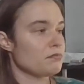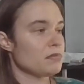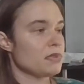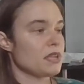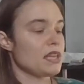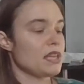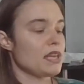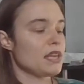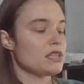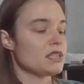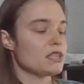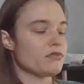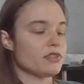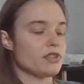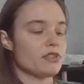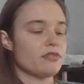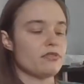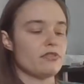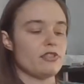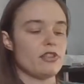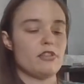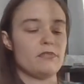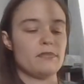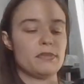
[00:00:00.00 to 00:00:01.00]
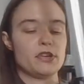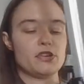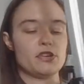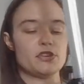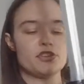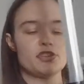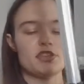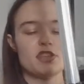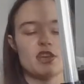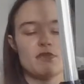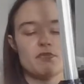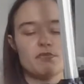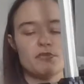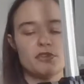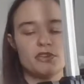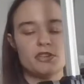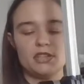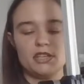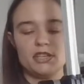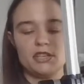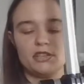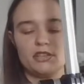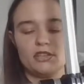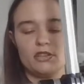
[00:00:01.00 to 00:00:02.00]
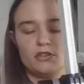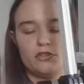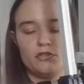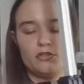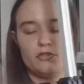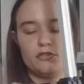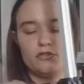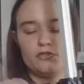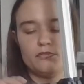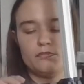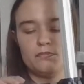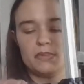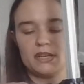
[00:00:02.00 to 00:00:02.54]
blades for the Flamberge separately though,